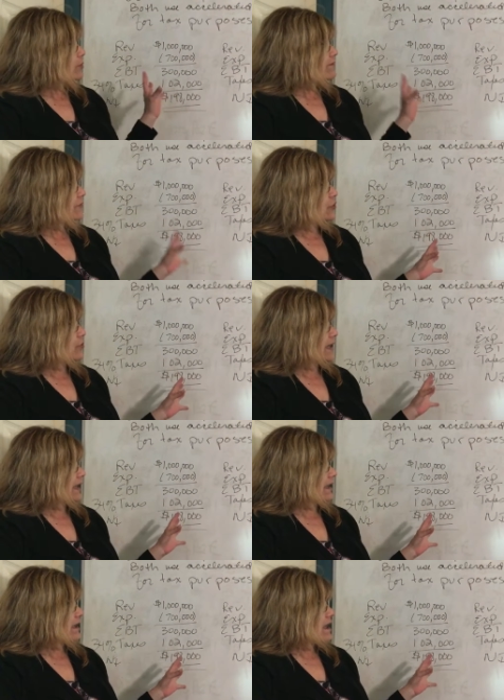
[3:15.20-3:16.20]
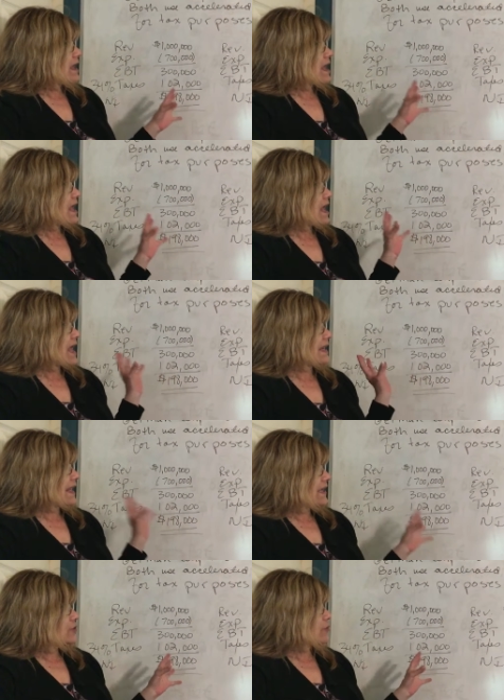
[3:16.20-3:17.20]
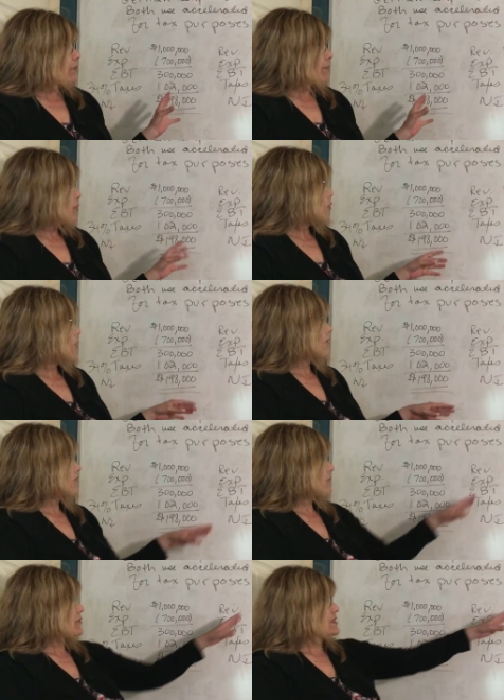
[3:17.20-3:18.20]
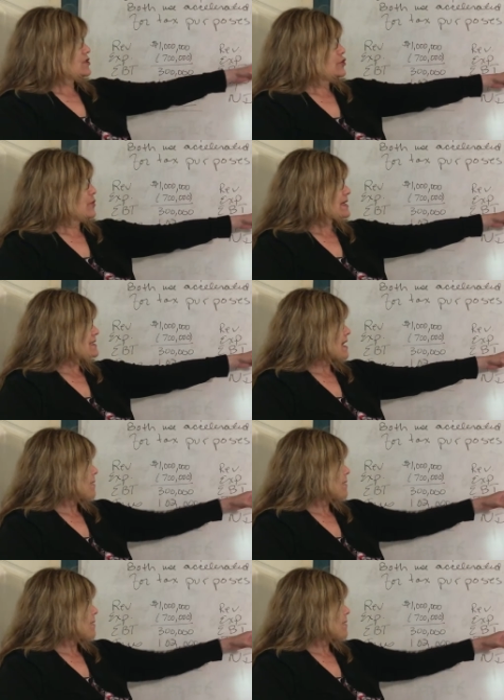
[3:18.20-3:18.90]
were reviewing an annual report for this U.S.